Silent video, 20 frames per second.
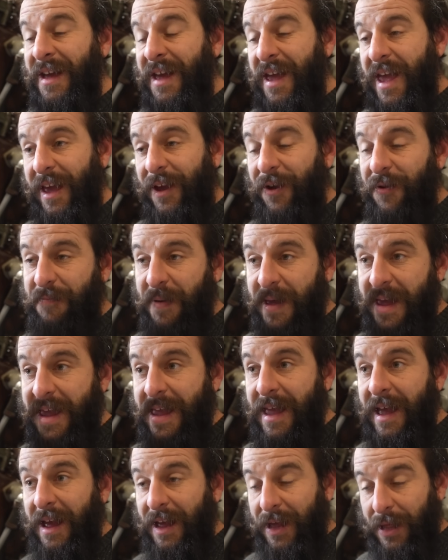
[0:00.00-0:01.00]
It could
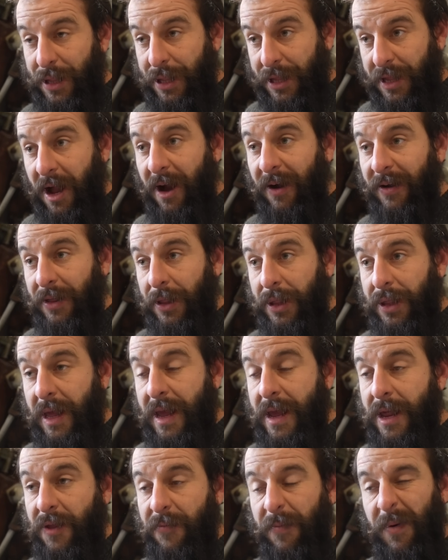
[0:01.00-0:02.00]
be stuck and
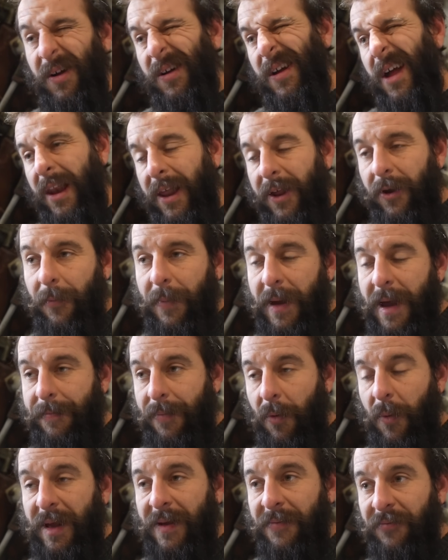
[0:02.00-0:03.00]
seized but a little bit,
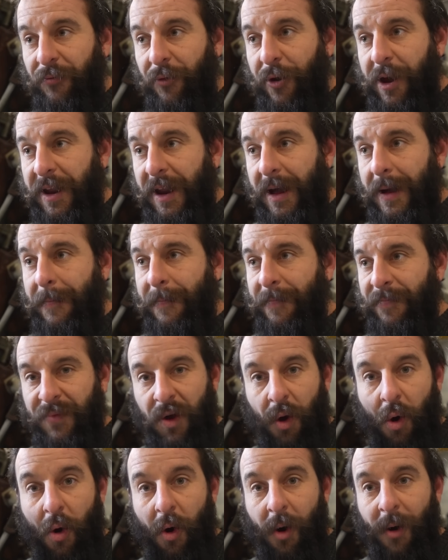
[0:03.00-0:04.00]
but we can free it up.
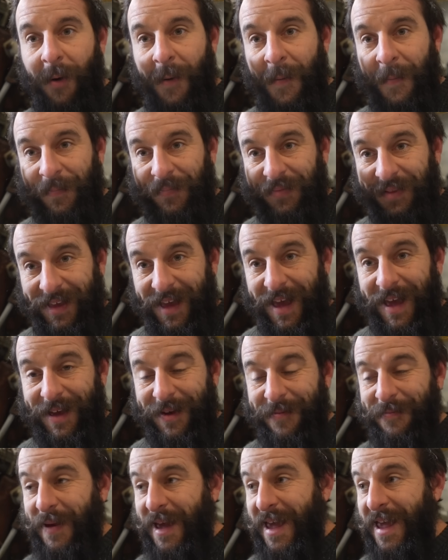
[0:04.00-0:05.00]
Or it
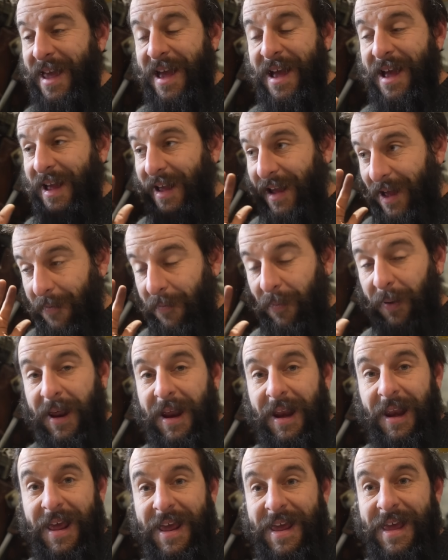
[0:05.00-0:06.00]
could be
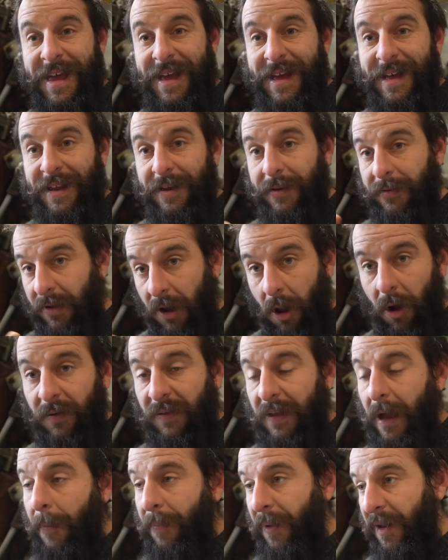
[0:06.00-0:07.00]
completely
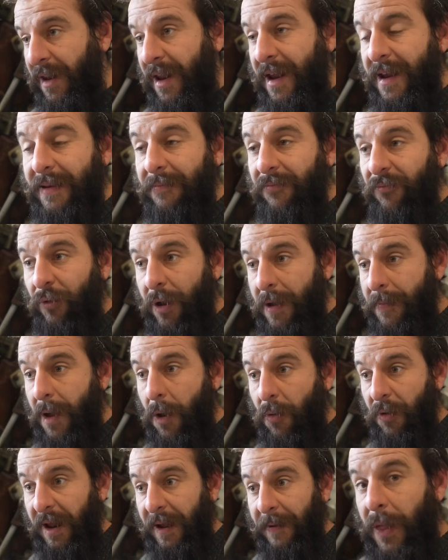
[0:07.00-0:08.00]
locked up and need
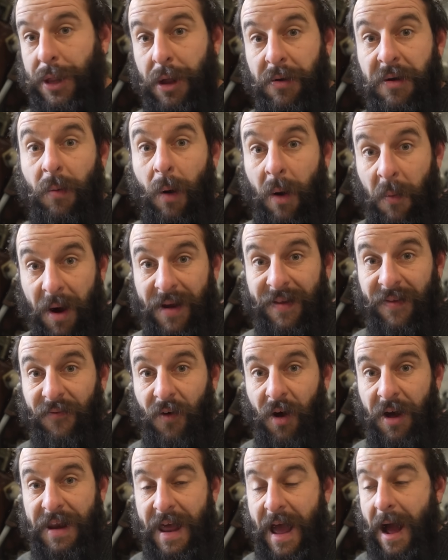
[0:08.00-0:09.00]
rebuilding. There's only one way to
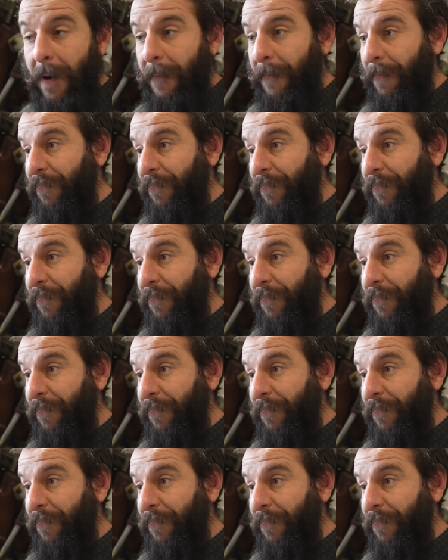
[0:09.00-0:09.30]
find out.